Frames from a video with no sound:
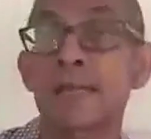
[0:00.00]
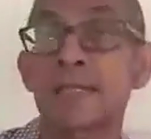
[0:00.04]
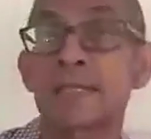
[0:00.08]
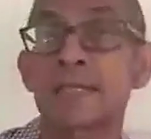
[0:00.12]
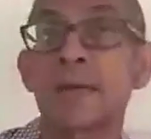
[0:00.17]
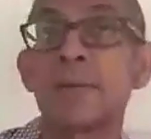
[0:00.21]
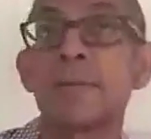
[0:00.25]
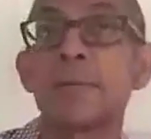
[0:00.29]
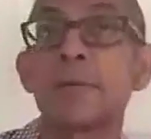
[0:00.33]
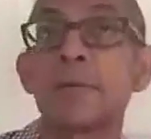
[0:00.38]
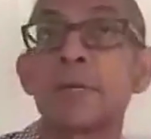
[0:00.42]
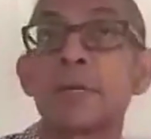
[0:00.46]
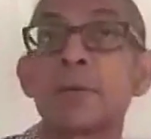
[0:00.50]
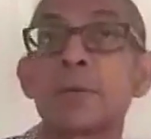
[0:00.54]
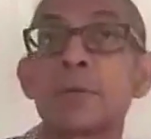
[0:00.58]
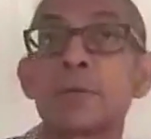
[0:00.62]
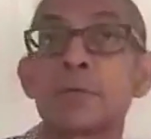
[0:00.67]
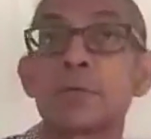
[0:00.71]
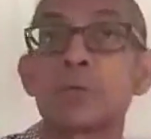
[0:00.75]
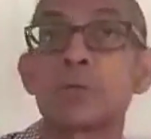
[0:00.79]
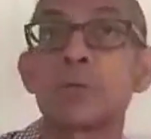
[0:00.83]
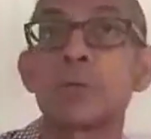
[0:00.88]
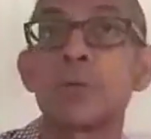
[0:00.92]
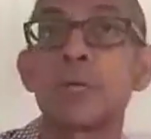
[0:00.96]
somebody who
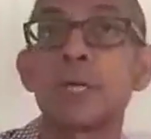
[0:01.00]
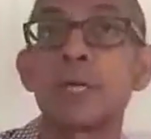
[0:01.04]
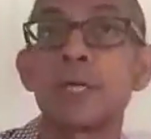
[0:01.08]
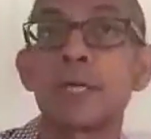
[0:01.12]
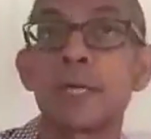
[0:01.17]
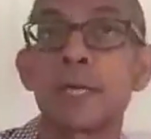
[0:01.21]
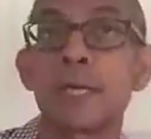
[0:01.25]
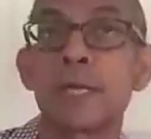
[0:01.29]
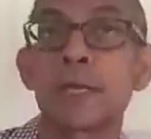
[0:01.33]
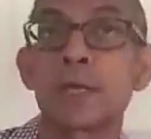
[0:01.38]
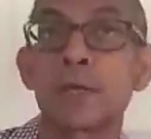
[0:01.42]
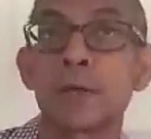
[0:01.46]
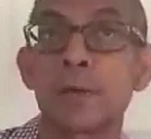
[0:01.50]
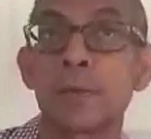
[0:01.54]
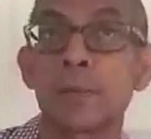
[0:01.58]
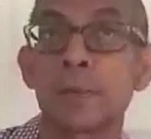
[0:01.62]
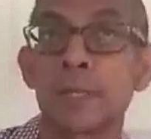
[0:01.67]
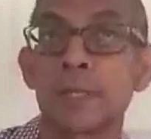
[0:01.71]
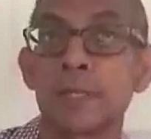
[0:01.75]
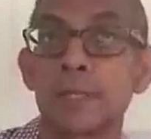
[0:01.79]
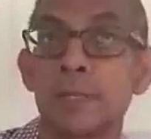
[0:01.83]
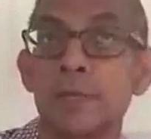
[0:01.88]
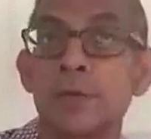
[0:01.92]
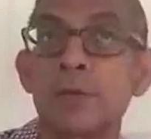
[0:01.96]
was doing
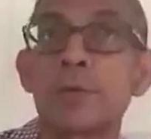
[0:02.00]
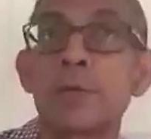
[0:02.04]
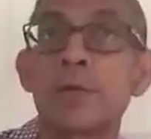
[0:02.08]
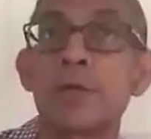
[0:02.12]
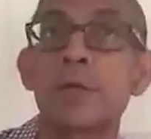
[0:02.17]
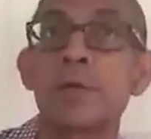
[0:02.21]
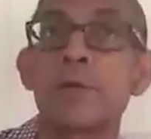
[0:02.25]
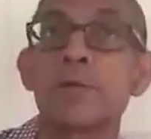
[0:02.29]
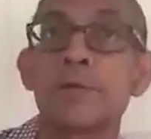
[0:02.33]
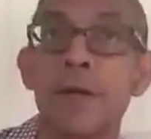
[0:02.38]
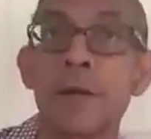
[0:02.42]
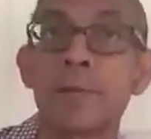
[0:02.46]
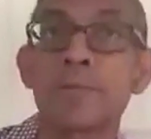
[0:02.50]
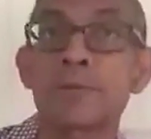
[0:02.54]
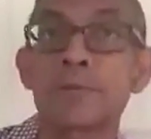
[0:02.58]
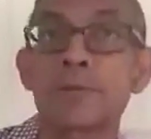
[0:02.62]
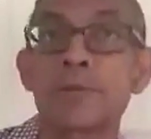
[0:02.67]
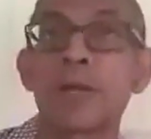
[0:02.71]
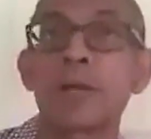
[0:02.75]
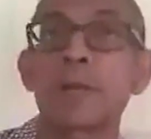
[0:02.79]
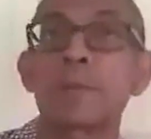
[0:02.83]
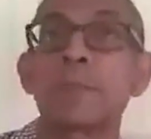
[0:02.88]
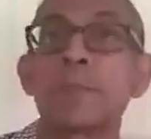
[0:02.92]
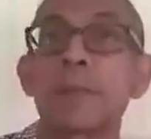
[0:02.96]
economic theory of
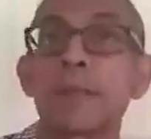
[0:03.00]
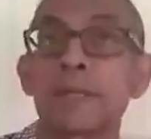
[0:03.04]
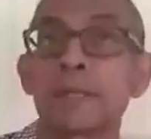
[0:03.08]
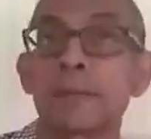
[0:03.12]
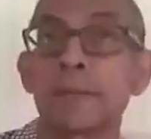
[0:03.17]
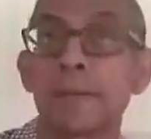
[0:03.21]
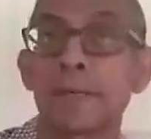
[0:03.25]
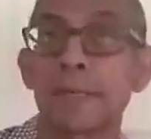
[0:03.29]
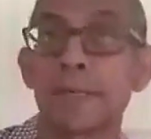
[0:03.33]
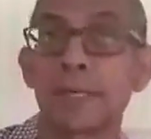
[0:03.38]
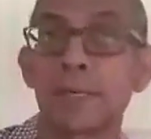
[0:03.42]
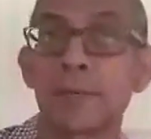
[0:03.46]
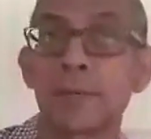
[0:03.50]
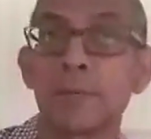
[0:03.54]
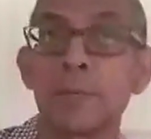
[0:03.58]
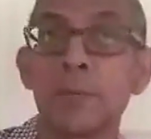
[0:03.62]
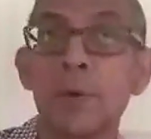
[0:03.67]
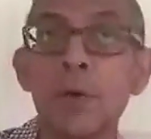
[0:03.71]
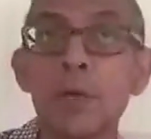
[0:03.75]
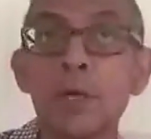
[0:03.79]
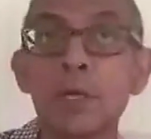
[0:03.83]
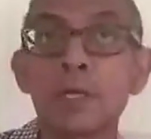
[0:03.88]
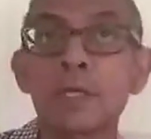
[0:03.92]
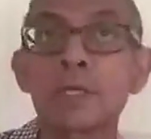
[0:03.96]
abstract mathematical
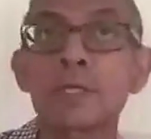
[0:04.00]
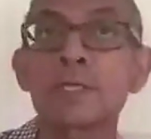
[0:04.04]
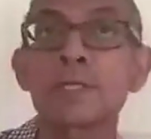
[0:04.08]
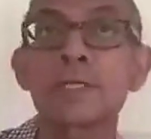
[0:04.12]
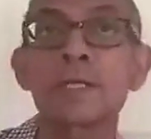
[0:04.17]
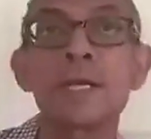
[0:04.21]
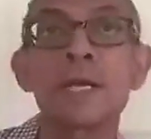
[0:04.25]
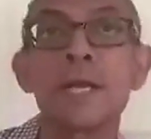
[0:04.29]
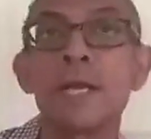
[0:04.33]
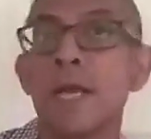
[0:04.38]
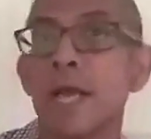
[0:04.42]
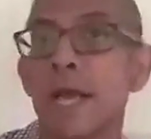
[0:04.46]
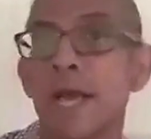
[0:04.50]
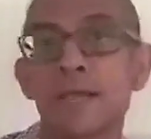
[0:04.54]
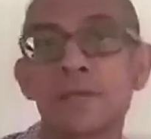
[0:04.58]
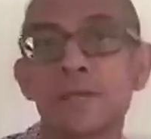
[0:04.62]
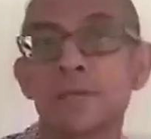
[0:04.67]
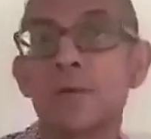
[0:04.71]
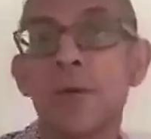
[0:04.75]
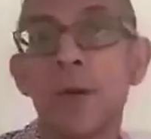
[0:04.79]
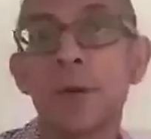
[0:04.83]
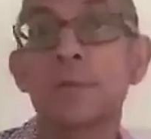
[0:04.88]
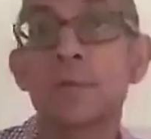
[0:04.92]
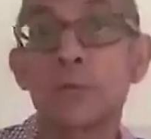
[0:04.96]
models. And
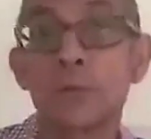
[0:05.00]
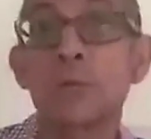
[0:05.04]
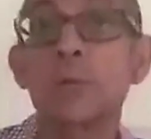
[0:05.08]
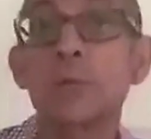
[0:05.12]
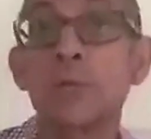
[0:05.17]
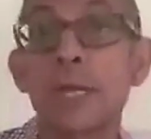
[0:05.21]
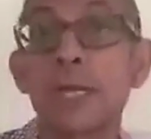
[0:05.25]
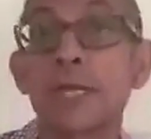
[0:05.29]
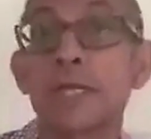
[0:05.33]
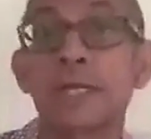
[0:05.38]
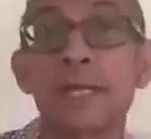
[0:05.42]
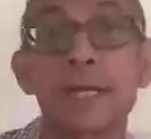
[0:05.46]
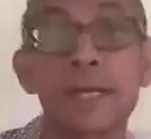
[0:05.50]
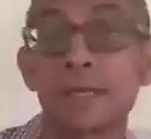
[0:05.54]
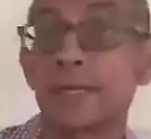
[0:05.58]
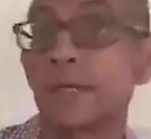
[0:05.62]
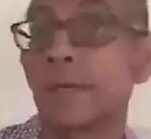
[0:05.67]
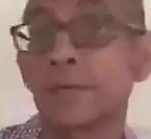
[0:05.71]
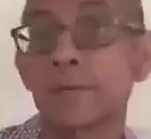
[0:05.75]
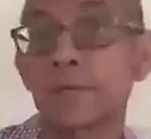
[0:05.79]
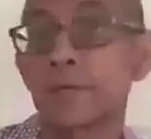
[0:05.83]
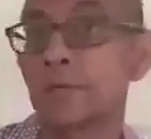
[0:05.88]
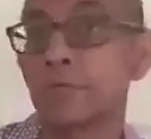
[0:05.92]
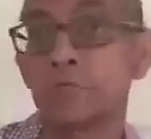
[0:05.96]
so I was good at that.
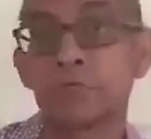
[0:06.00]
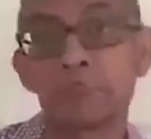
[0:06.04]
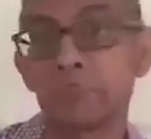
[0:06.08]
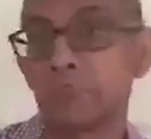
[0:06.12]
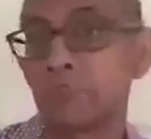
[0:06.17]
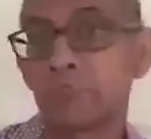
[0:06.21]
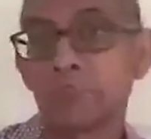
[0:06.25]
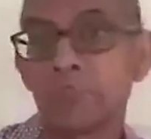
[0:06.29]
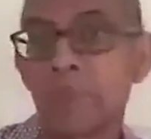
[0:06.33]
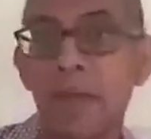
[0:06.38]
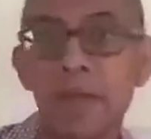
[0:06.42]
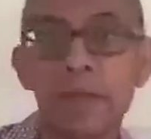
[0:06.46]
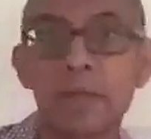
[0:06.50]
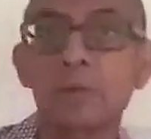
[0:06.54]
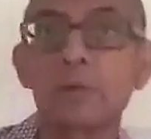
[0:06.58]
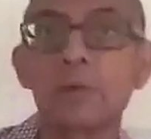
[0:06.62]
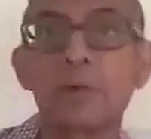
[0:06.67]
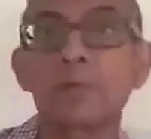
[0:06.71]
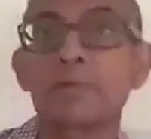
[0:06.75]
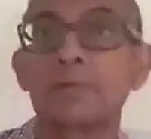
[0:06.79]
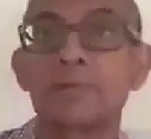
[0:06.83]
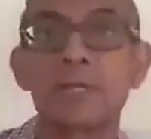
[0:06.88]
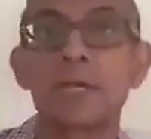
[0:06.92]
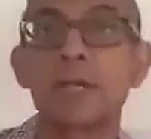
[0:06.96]
I could
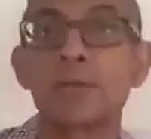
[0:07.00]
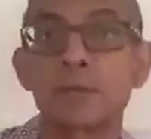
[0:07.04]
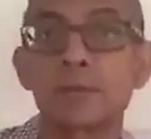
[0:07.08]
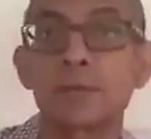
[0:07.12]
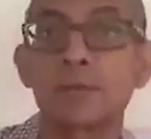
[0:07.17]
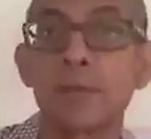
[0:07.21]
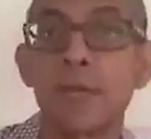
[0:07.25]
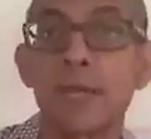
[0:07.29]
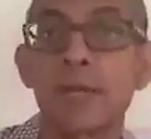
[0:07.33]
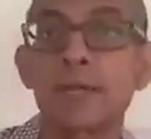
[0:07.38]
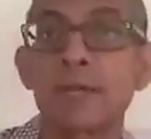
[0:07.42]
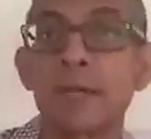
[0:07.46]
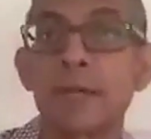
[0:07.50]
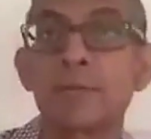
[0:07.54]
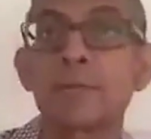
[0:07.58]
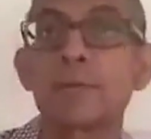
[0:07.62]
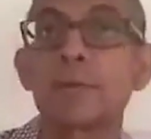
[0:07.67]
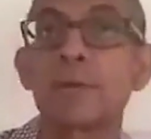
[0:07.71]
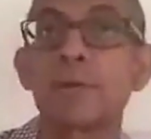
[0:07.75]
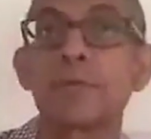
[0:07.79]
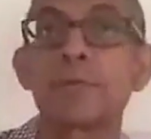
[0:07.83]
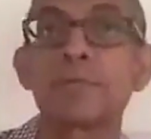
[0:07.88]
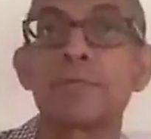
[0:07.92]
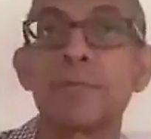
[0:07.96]
have stuck to that. I
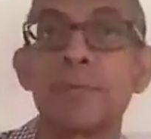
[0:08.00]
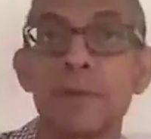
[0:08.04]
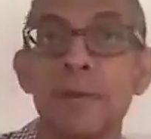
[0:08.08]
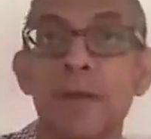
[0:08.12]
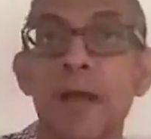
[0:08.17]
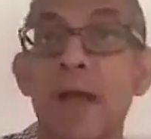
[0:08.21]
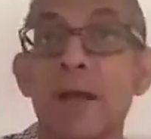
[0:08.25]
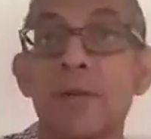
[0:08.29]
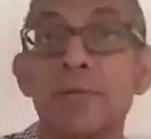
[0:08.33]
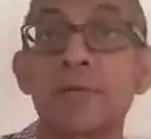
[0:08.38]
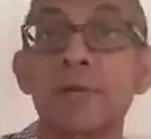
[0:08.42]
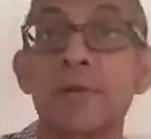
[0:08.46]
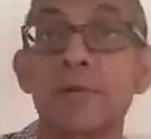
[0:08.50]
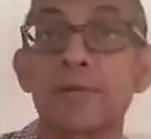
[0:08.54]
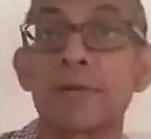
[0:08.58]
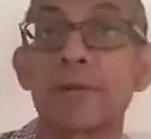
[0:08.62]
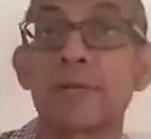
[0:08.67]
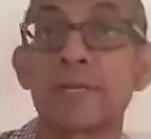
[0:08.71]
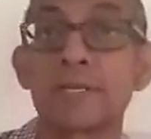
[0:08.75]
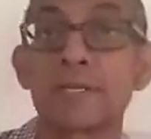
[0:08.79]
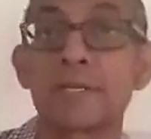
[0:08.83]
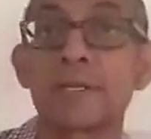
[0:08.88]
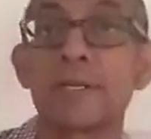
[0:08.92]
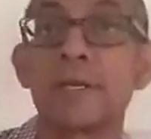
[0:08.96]
would have
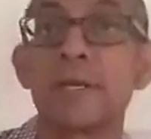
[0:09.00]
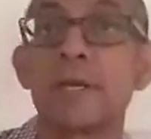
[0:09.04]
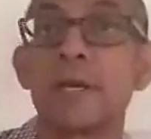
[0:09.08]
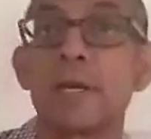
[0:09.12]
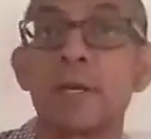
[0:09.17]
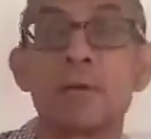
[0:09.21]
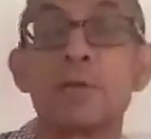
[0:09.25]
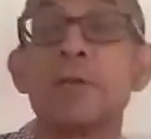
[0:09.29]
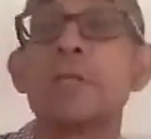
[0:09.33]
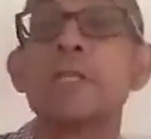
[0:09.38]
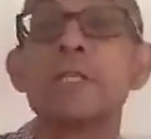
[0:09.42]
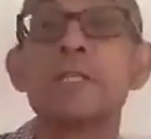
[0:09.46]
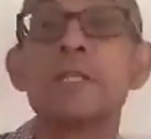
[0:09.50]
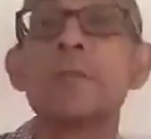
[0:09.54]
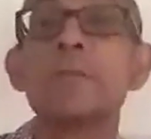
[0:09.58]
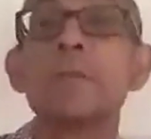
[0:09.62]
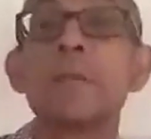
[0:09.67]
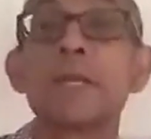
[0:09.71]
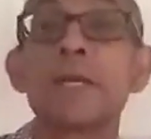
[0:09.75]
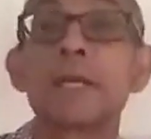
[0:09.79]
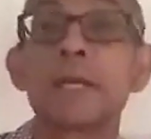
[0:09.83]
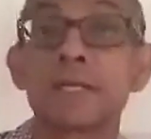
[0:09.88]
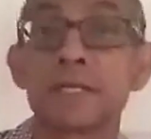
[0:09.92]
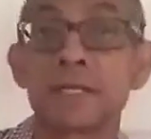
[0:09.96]
had a
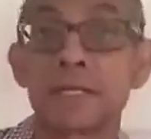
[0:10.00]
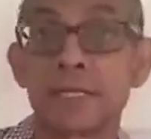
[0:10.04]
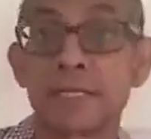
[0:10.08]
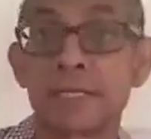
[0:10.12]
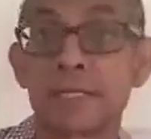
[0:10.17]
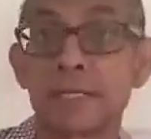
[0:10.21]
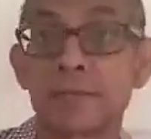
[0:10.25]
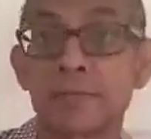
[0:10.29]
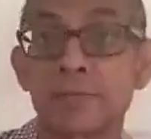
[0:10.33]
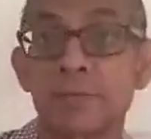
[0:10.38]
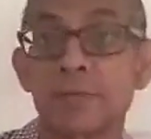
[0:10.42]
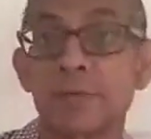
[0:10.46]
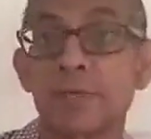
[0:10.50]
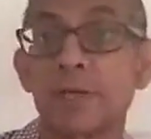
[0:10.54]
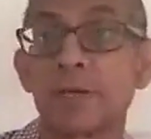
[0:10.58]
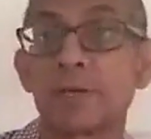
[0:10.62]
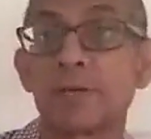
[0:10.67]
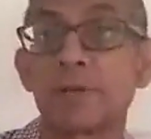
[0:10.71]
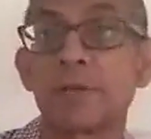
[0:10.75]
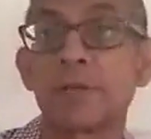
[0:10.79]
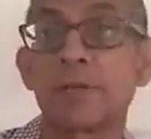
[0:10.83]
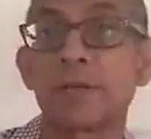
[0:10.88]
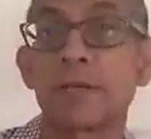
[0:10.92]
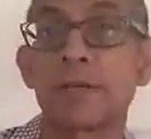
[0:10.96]
reasonably successful
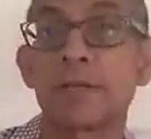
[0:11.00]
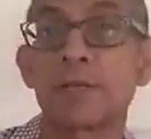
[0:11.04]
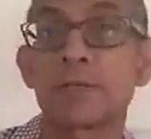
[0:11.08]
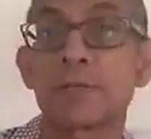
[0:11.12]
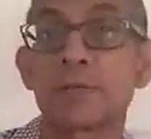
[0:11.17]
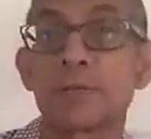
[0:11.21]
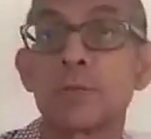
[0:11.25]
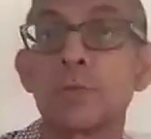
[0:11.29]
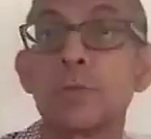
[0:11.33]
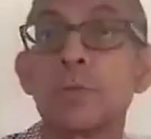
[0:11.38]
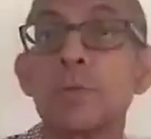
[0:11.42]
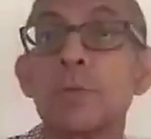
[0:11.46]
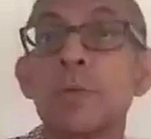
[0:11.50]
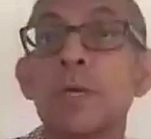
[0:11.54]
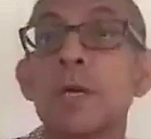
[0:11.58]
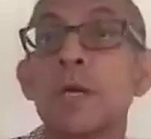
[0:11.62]
career, I assume.